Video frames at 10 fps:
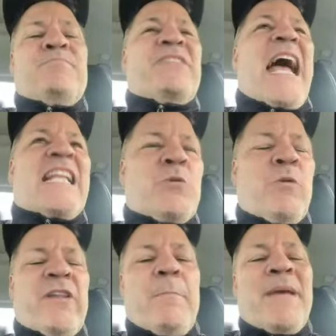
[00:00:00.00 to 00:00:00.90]
That's where
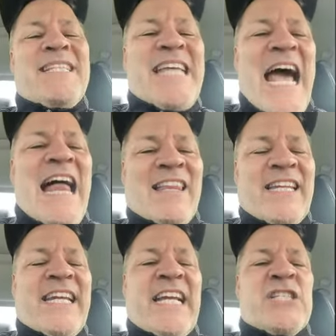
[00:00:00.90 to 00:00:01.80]
the
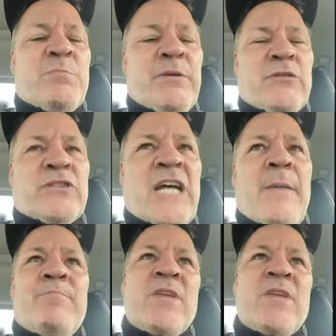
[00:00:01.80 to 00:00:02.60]
mentality gets built up.